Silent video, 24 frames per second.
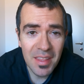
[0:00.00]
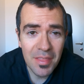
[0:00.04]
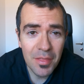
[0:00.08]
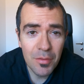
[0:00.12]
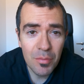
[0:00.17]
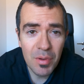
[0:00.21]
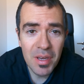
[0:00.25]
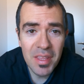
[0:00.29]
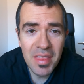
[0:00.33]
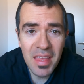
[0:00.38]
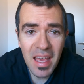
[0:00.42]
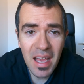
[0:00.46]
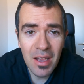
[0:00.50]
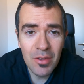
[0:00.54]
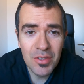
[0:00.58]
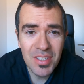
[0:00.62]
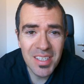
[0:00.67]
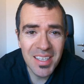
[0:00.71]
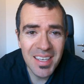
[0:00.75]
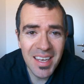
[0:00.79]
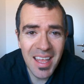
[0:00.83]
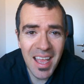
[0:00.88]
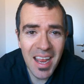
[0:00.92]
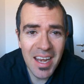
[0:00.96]
at
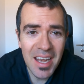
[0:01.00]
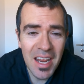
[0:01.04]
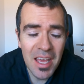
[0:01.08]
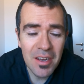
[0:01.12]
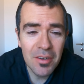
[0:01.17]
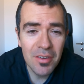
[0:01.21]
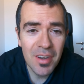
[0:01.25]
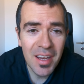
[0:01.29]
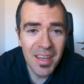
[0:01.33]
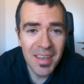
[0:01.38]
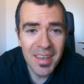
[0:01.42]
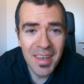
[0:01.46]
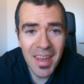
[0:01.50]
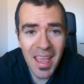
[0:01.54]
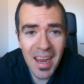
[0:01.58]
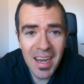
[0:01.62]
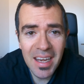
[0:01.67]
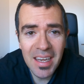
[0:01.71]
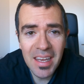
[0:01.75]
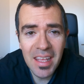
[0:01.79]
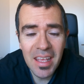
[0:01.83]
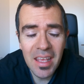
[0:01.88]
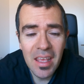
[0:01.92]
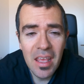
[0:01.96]

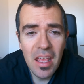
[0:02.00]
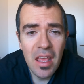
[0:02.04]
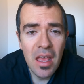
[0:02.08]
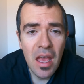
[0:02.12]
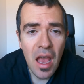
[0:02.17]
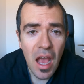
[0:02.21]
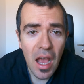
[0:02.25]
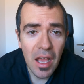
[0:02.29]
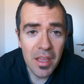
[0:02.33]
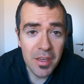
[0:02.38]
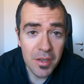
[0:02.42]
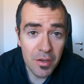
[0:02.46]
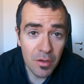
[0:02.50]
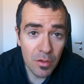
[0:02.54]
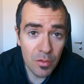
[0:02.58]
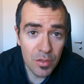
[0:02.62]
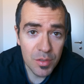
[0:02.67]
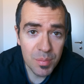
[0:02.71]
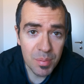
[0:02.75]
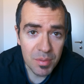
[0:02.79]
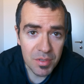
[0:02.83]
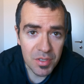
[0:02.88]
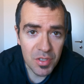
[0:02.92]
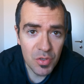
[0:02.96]
3,990
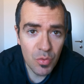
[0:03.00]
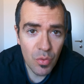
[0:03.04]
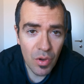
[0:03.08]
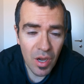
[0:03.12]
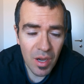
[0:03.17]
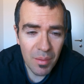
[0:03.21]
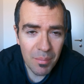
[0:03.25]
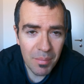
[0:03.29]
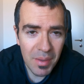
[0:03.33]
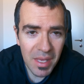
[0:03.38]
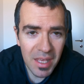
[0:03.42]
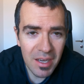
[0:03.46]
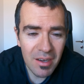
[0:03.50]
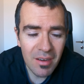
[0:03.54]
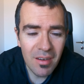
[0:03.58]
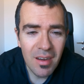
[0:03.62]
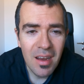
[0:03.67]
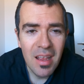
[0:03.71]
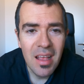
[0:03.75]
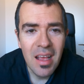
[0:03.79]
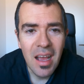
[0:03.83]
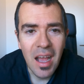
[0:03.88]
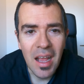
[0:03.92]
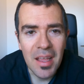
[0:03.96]
euros per square
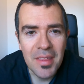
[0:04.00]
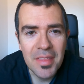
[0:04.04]
meter.